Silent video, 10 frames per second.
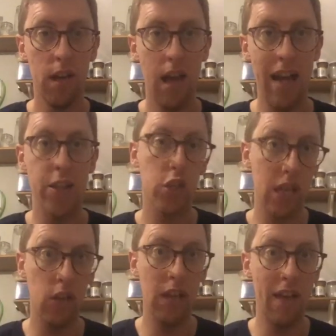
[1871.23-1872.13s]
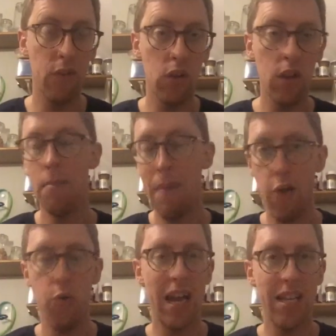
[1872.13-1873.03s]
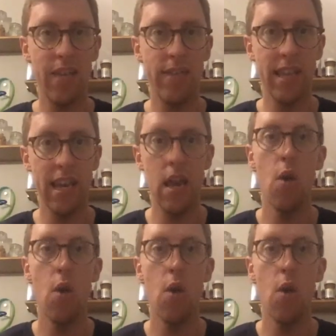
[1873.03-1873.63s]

And skill level matched with activity